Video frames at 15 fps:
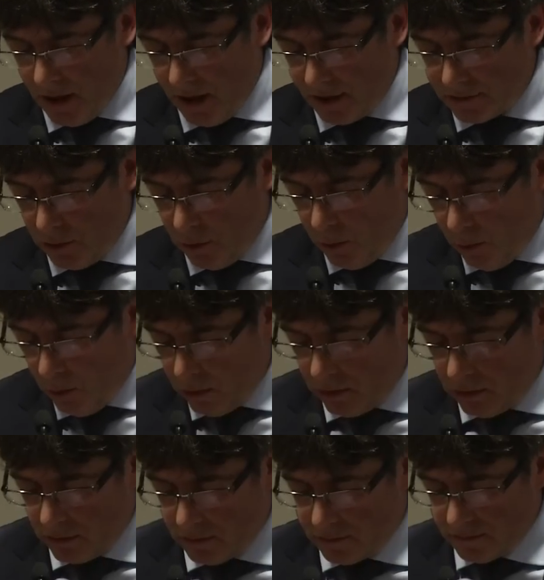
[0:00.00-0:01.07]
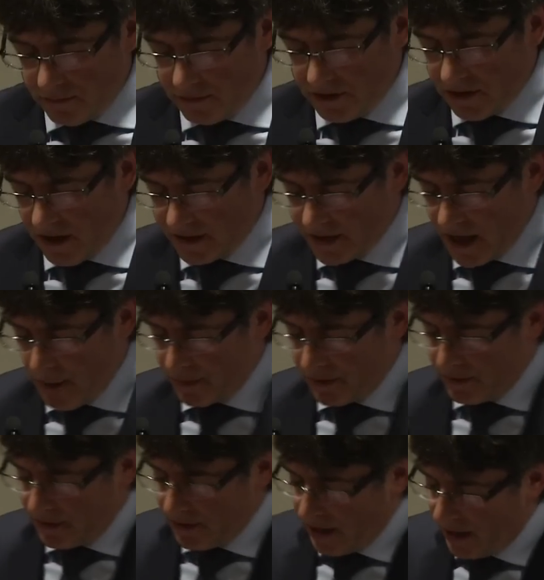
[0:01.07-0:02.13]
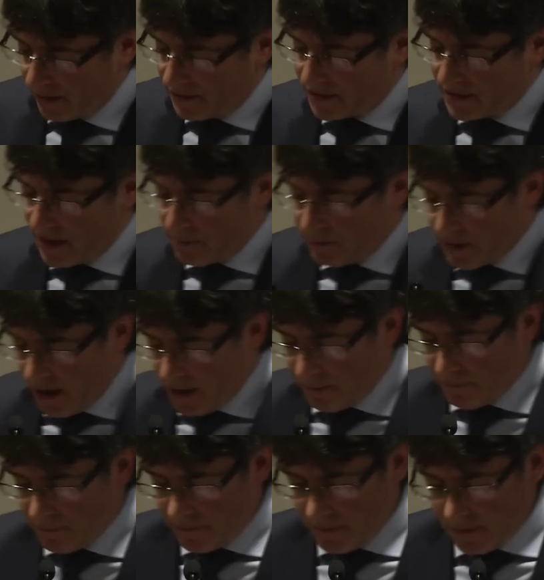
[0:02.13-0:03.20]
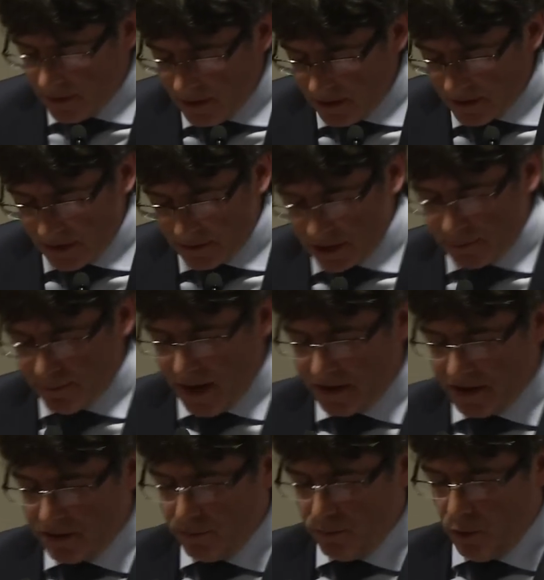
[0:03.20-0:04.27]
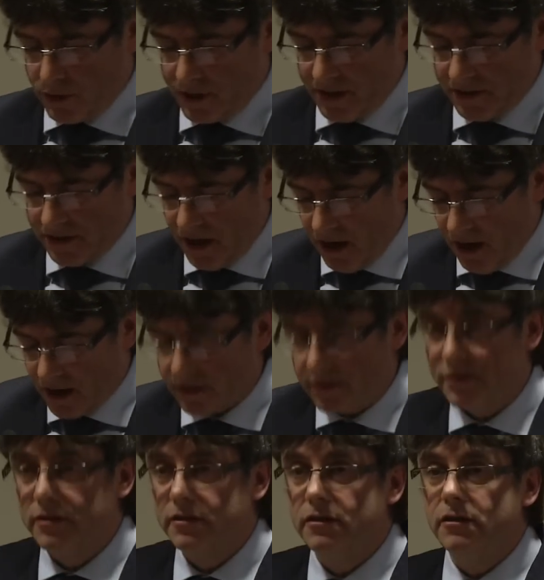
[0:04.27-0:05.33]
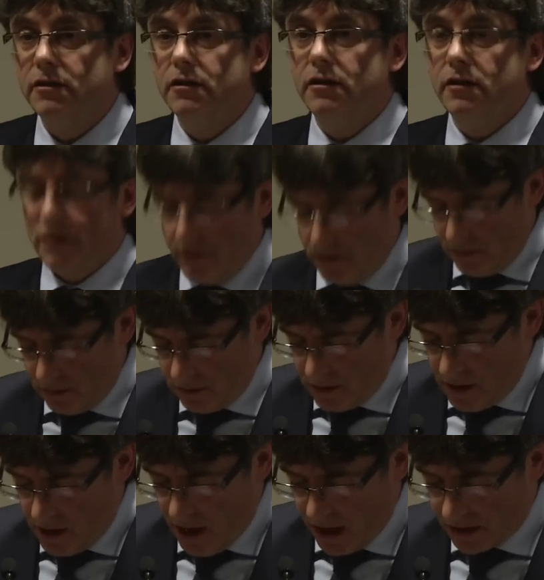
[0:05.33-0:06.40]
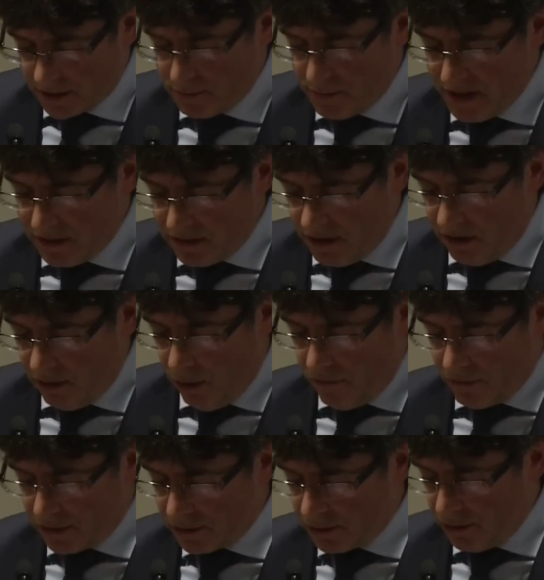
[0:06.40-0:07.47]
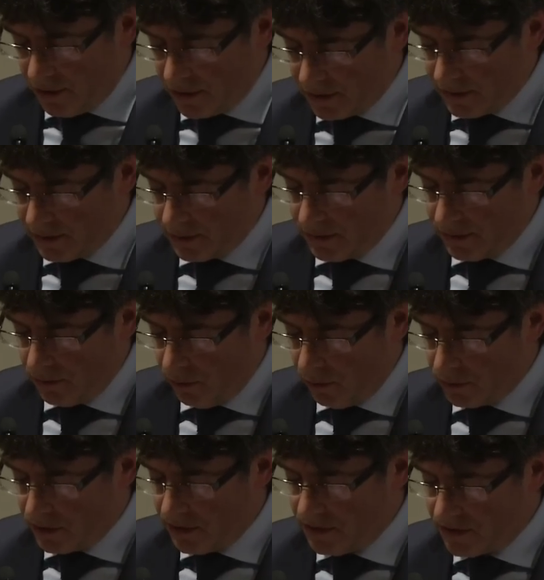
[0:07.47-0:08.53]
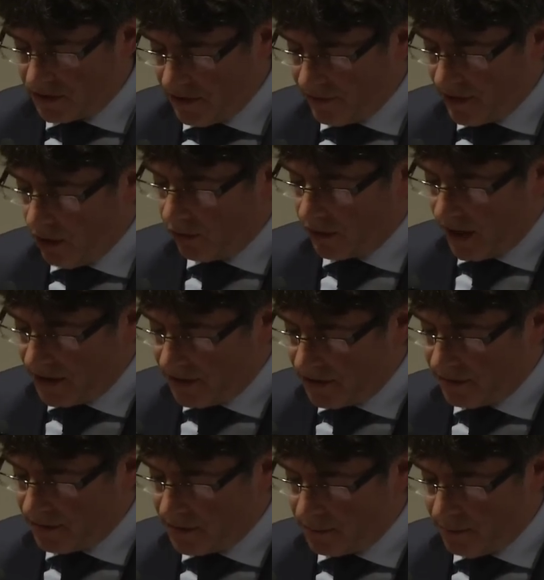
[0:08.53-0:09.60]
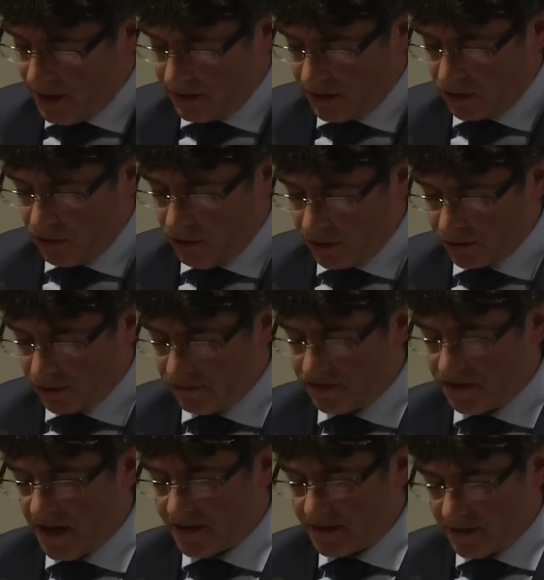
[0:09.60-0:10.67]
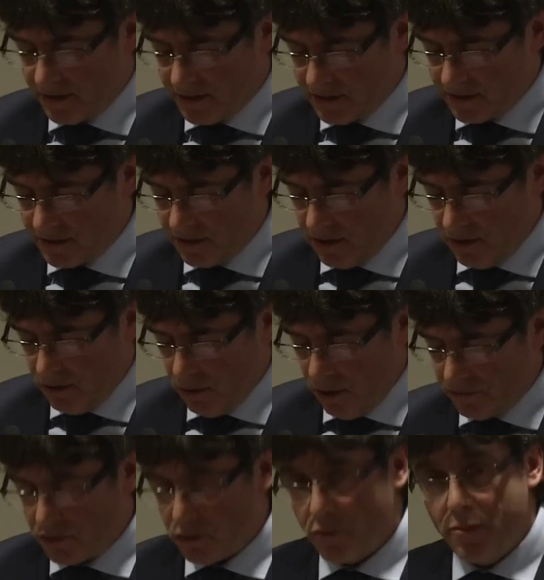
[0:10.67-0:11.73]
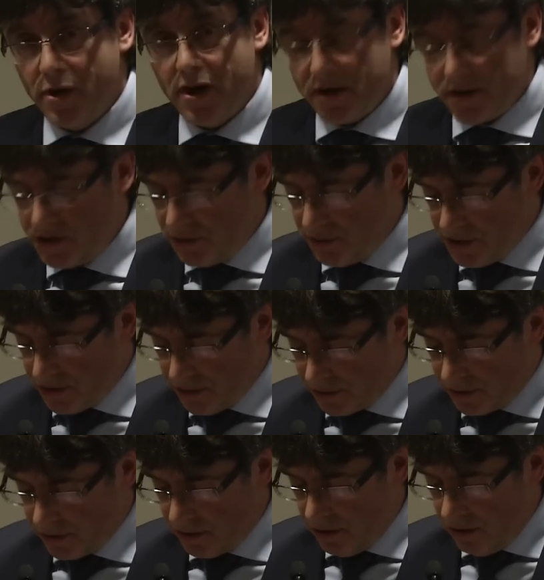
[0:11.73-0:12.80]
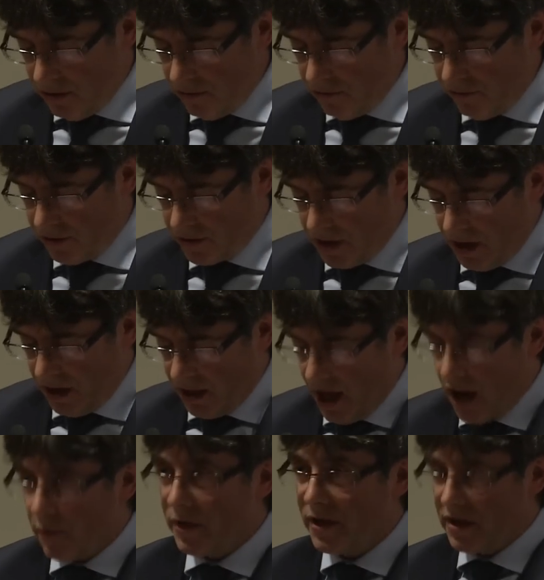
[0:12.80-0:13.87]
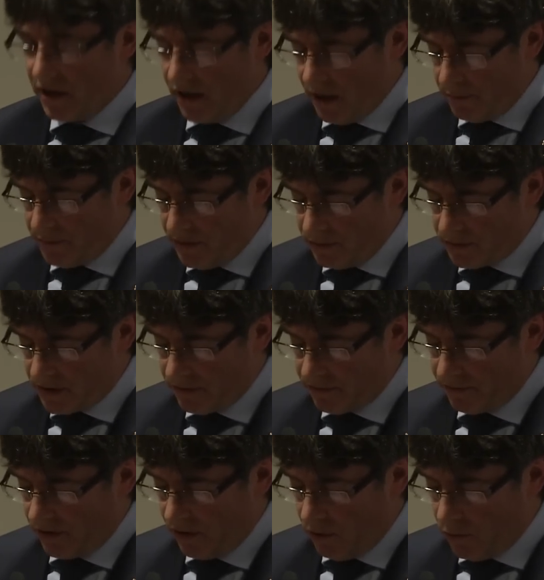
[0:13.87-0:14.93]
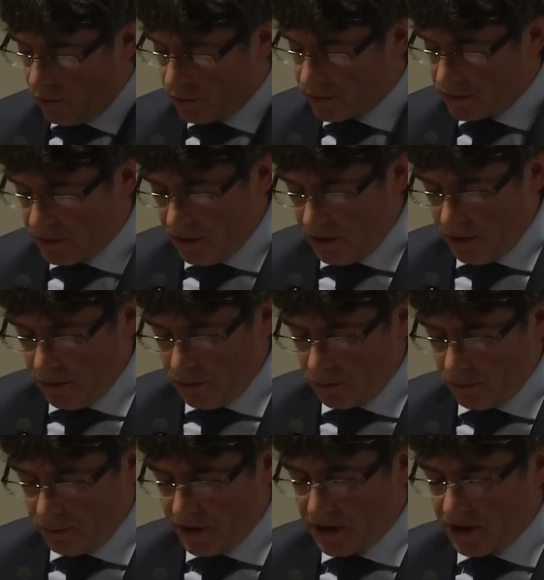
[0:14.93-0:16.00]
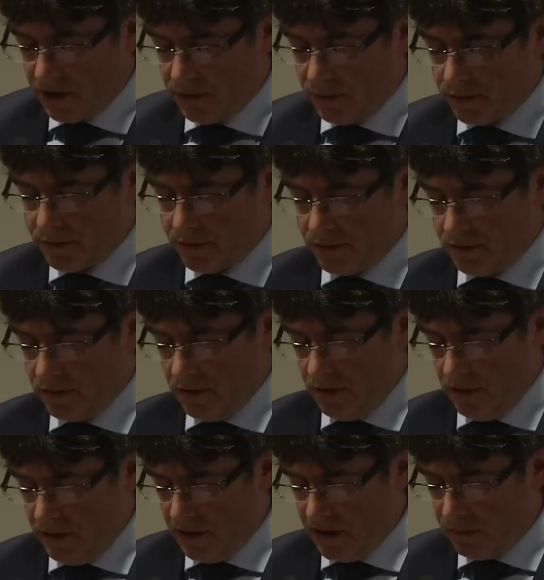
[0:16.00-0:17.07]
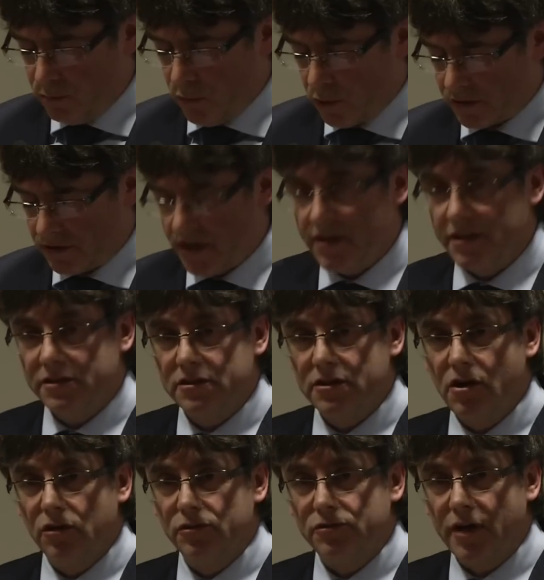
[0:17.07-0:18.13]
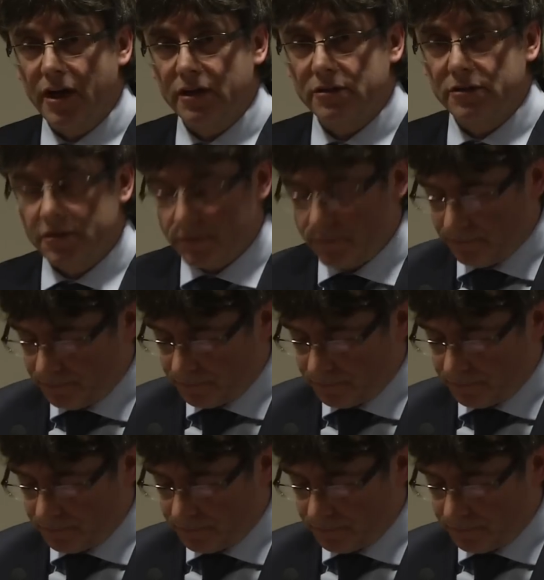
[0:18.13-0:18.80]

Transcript: And all this has happened at the same time that the Spanish Mortgage Act has been overturned on several occasions by the Court of Justice of the European Union for allowing abusive clauses to be included in mortgage contracts.